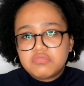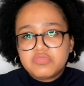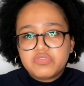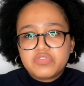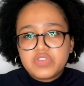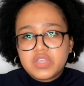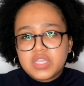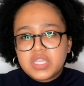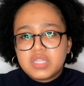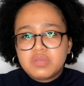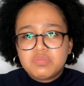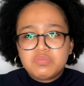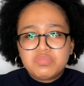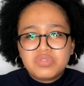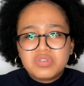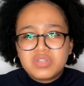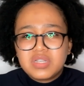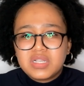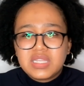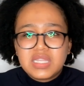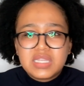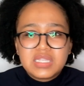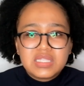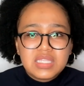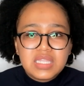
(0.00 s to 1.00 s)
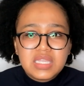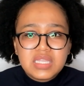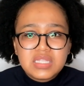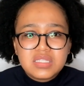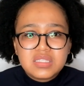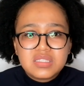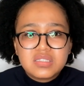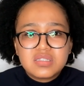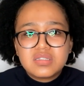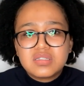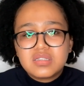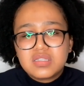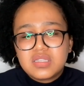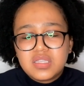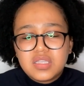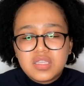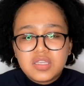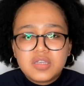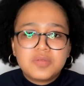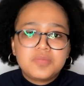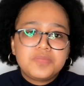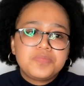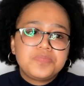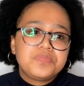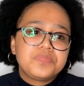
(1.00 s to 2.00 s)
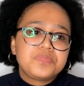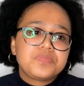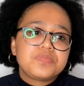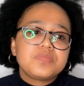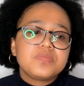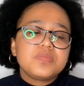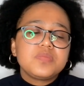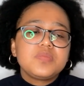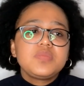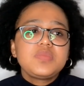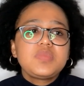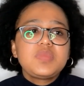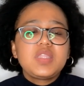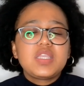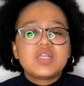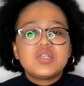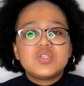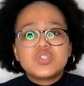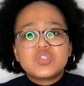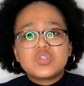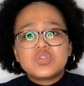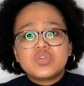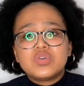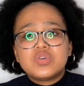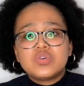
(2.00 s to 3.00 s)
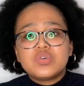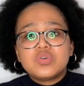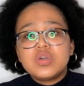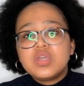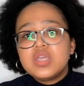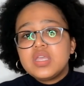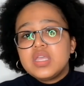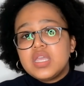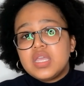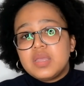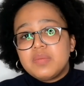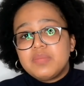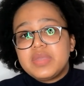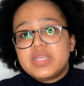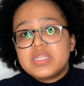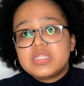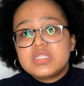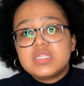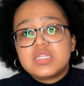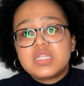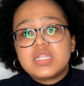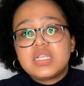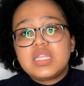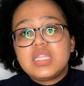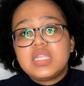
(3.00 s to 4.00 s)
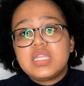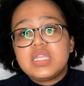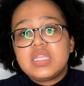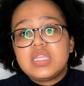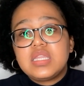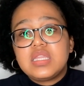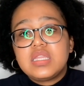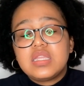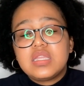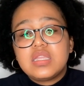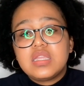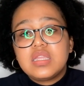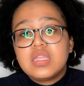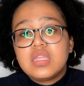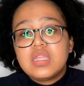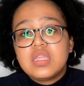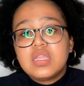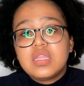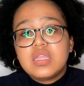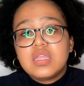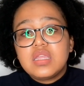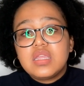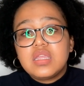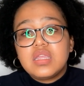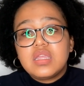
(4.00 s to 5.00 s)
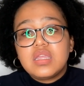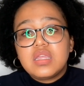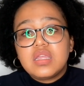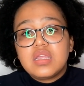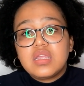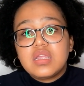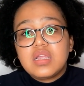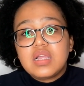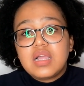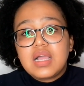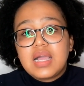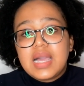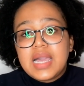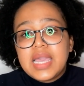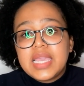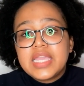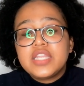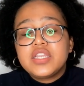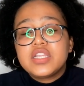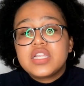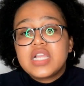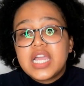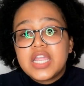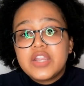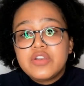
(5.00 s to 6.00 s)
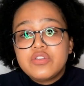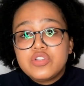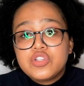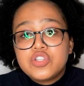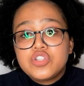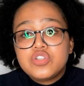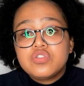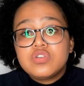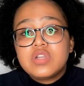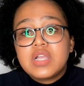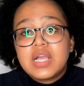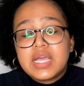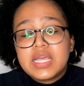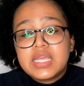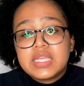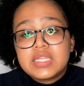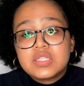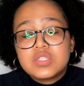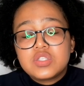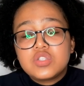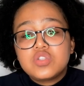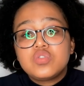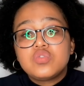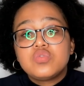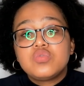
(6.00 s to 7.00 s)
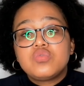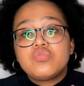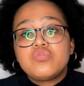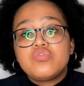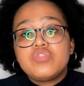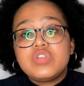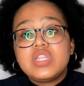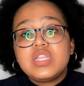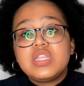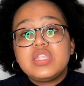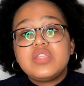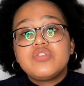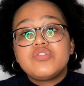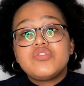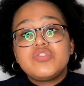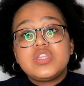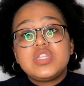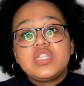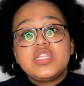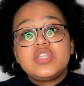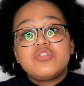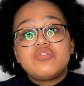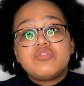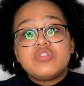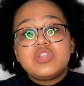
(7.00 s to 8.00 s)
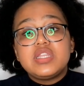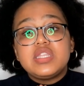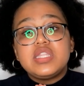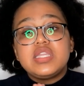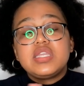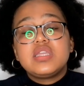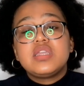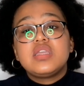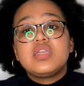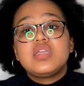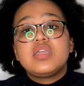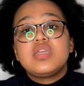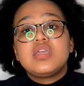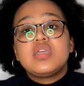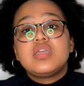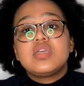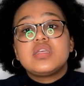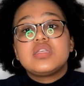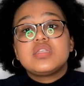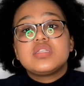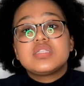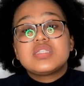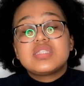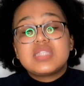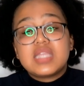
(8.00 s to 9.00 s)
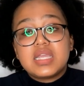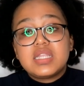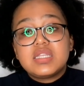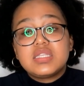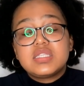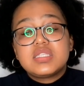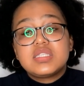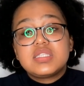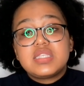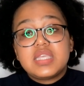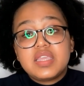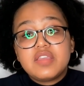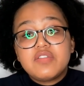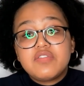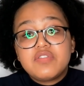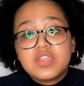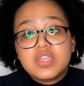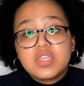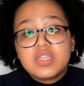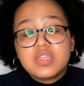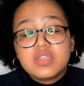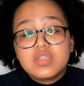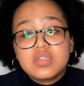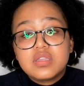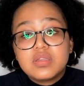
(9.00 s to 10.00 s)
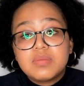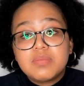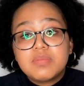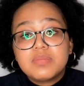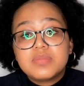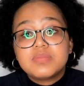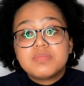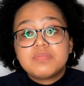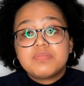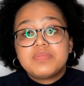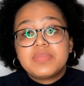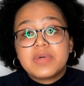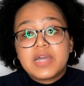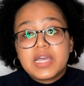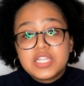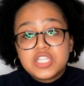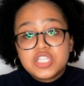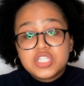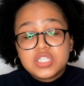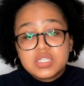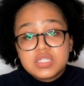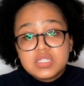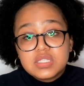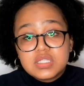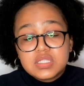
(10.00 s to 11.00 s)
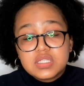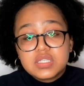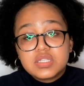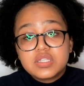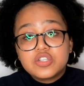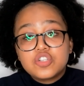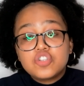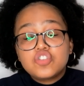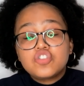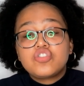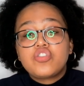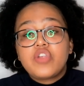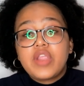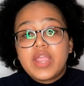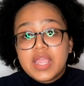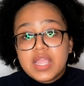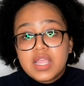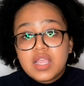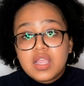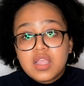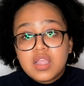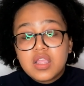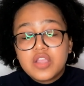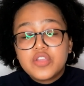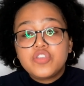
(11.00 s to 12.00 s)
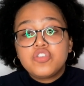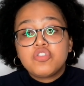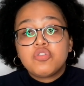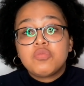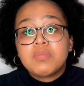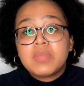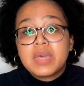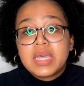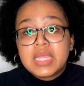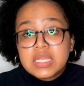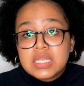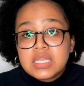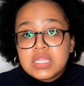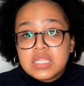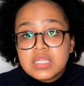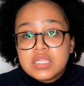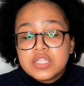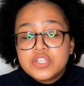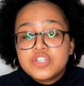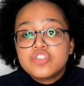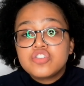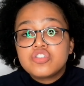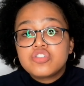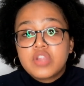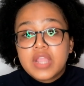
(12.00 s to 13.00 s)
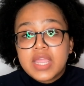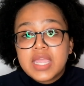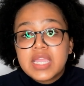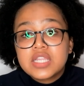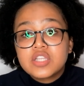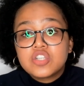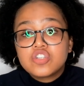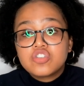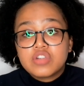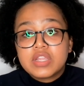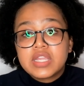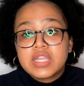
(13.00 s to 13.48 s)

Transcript: if I can put it like that. Yeah. So basically, I encourage you guys to really, really, really start saving, budget, track your money, track